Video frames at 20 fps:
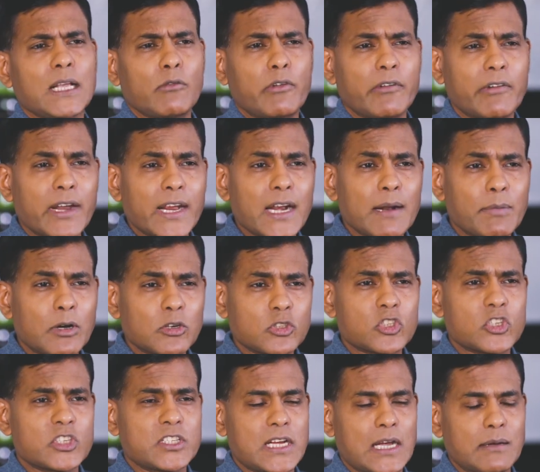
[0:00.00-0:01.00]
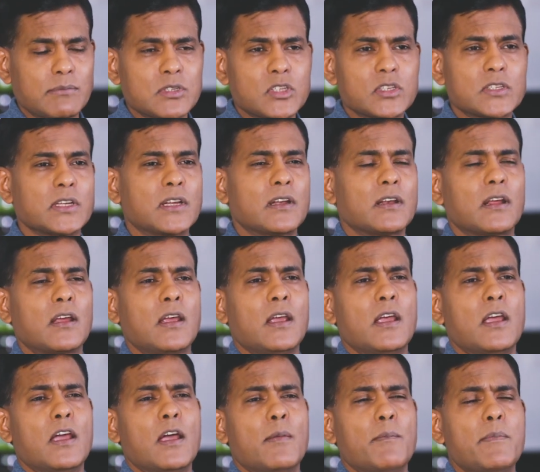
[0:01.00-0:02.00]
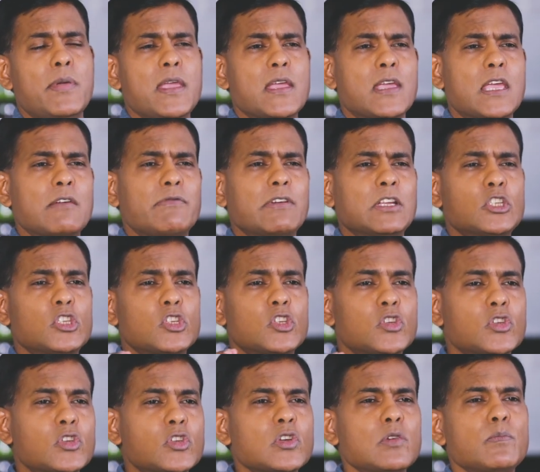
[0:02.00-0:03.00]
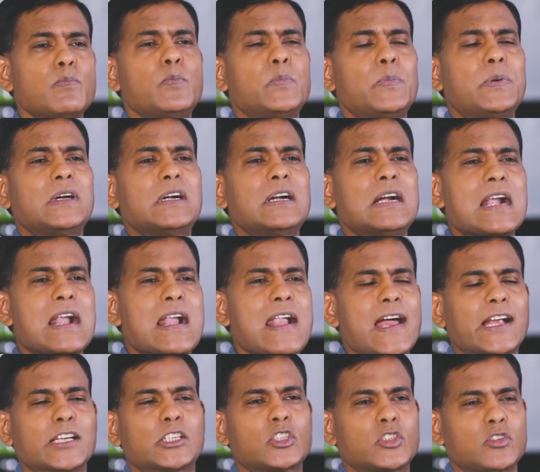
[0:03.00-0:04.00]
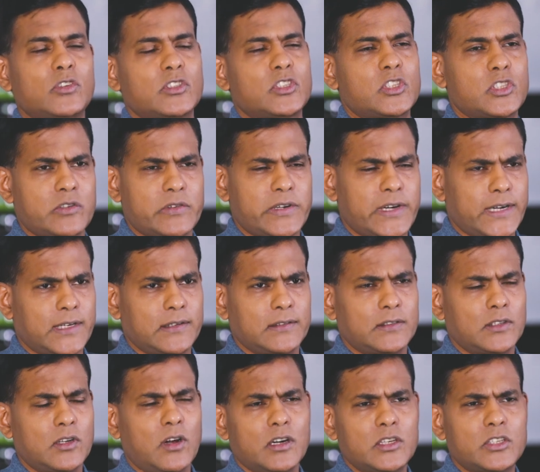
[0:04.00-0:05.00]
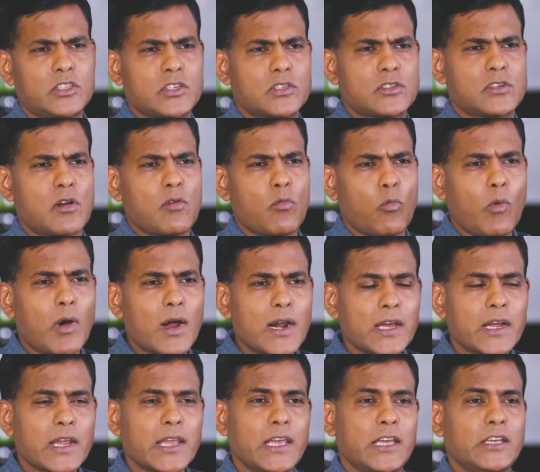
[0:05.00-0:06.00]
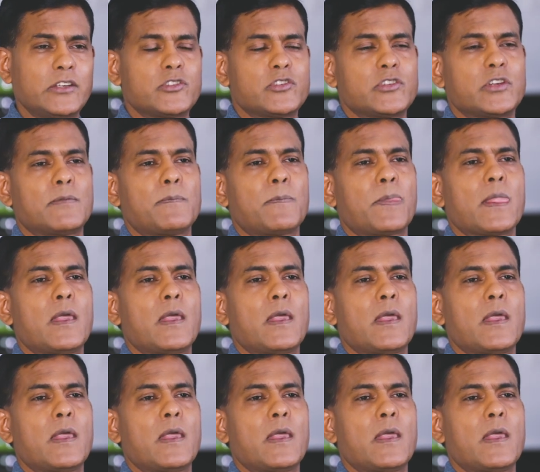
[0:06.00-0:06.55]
We read about Samson being given supernatural strength, not just on one occasion,